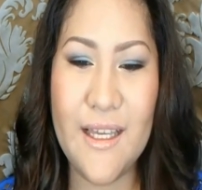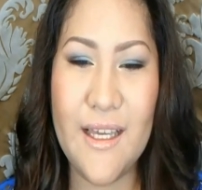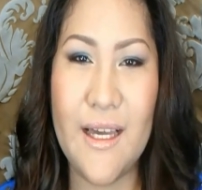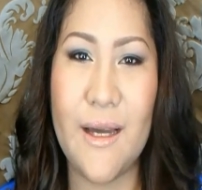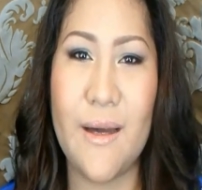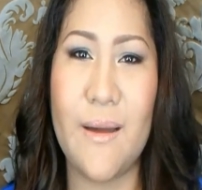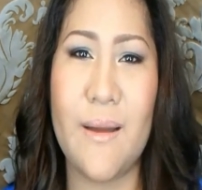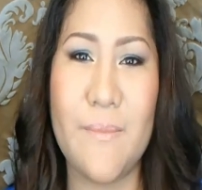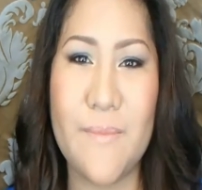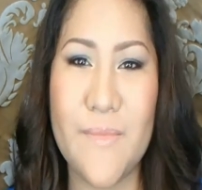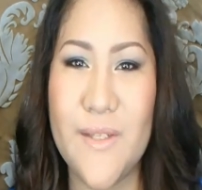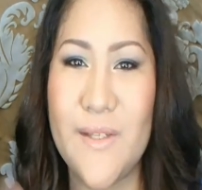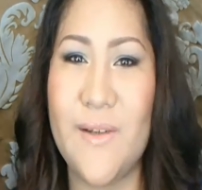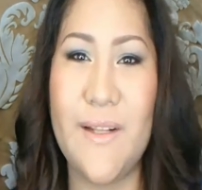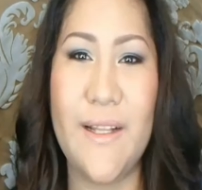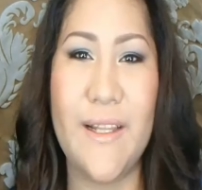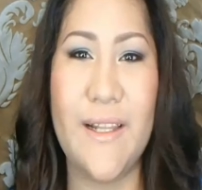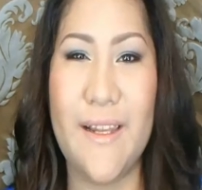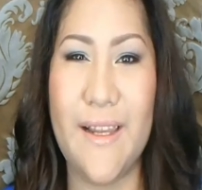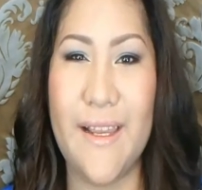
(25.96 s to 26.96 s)
I'm
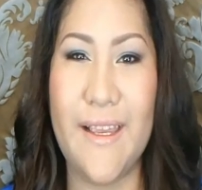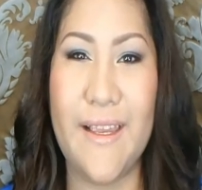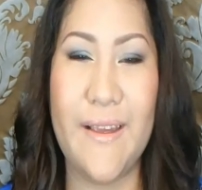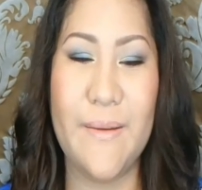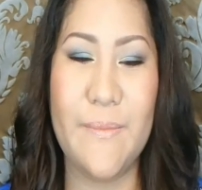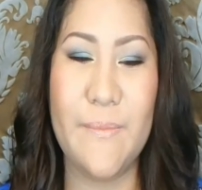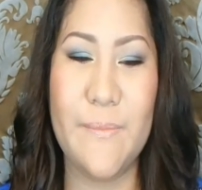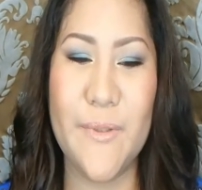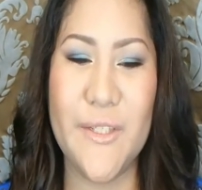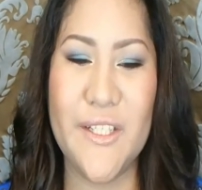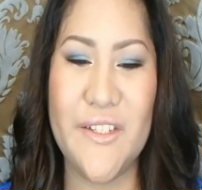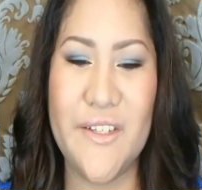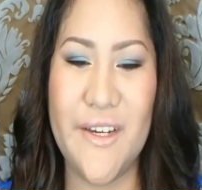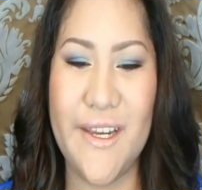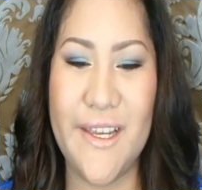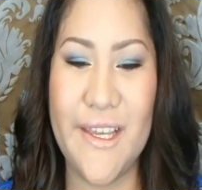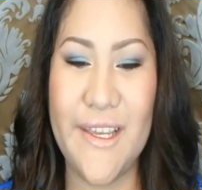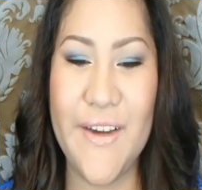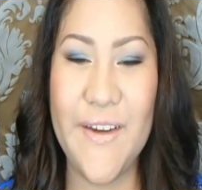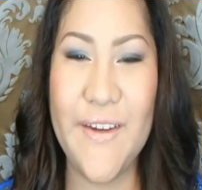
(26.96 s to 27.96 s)
totally
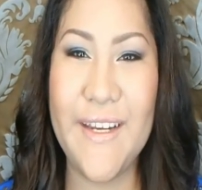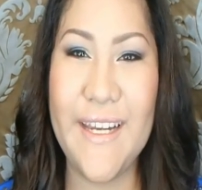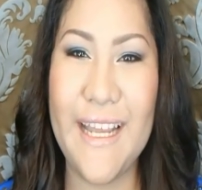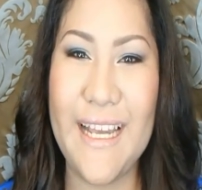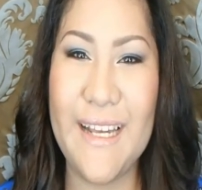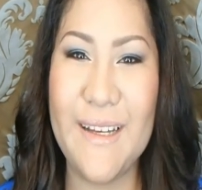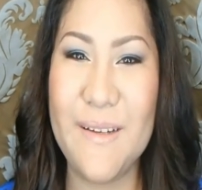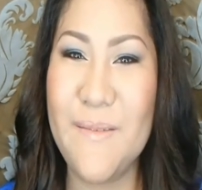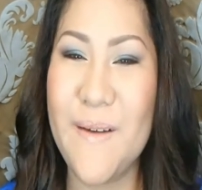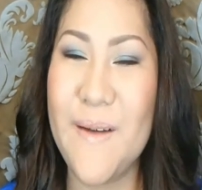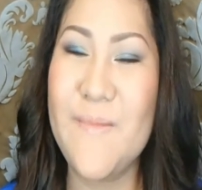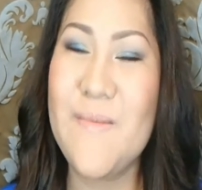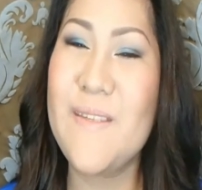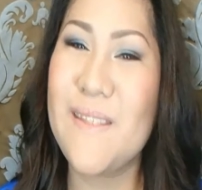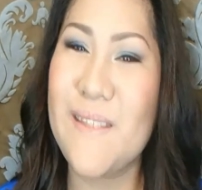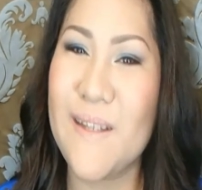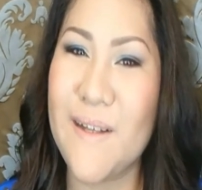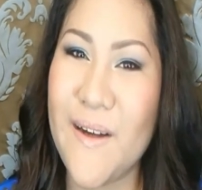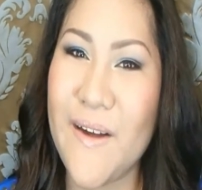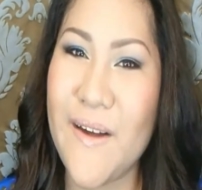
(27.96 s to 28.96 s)
butchering your name, I'm
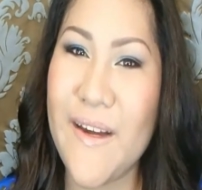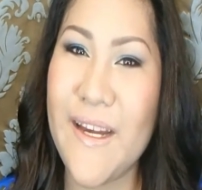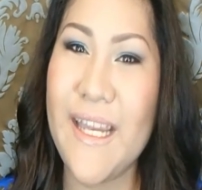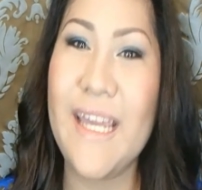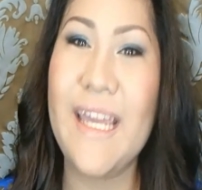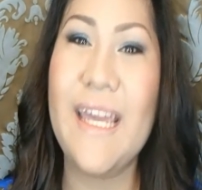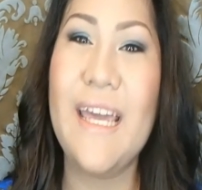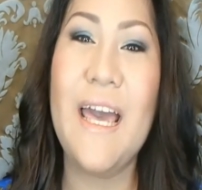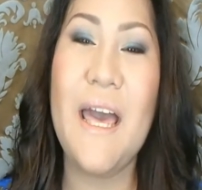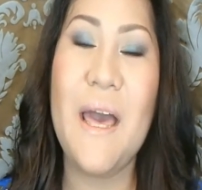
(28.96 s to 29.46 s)
sorry,